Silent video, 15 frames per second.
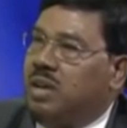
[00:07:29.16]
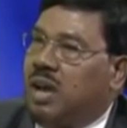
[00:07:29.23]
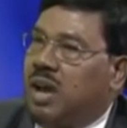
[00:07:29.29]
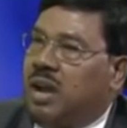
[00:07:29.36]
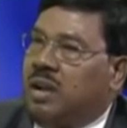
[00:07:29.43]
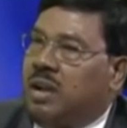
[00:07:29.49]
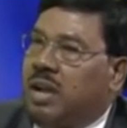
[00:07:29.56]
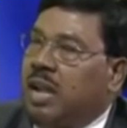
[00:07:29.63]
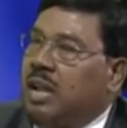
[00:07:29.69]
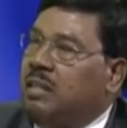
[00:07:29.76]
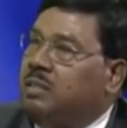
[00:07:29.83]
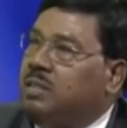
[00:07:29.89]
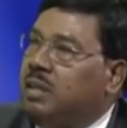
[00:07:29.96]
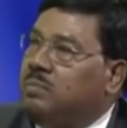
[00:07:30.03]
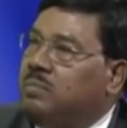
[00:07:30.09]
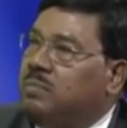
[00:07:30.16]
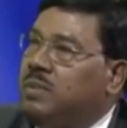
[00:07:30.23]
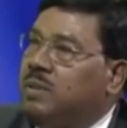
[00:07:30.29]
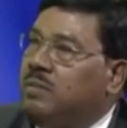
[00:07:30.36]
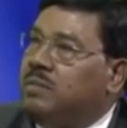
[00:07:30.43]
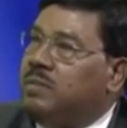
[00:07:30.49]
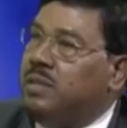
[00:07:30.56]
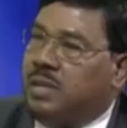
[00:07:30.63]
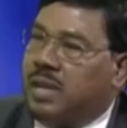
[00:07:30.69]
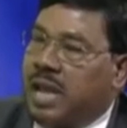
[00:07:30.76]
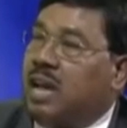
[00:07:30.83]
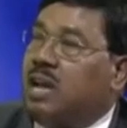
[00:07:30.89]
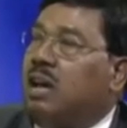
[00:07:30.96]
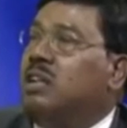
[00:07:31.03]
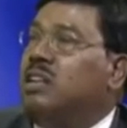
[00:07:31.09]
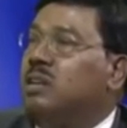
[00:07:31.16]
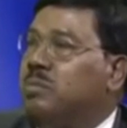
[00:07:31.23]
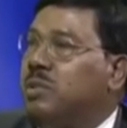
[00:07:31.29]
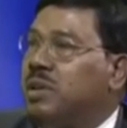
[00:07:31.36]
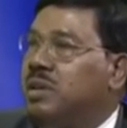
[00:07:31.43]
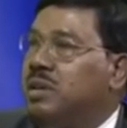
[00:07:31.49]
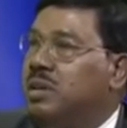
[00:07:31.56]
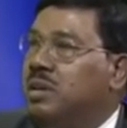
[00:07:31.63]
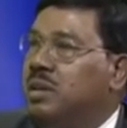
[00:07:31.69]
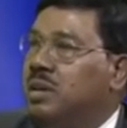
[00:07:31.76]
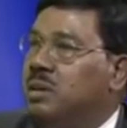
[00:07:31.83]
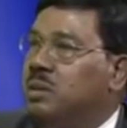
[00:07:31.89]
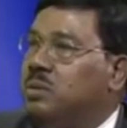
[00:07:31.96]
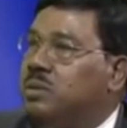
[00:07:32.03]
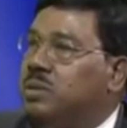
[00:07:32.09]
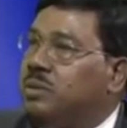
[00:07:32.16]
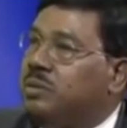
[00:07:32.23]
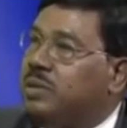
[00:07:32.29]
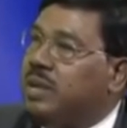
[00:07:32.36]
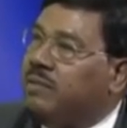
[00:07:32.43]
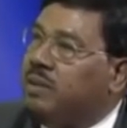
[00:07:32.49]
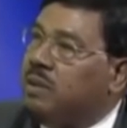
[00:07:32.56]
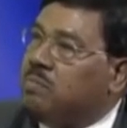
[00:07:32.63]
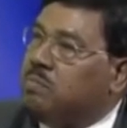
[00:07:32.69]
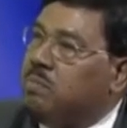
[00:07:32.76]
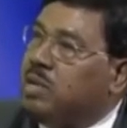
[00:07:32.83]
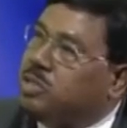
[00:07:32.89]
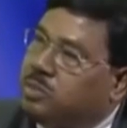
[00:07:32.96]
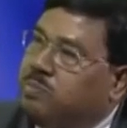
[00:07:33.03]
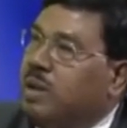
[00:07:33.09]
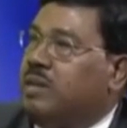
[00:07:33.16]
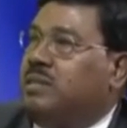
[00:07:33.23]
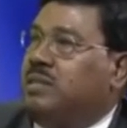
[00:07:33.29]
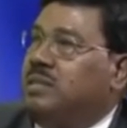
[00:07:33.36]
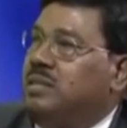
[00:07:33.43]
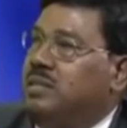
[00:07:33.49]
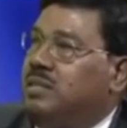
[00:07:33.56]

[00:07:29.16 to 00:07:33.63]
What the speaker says: and help them, the economy, to develop much better.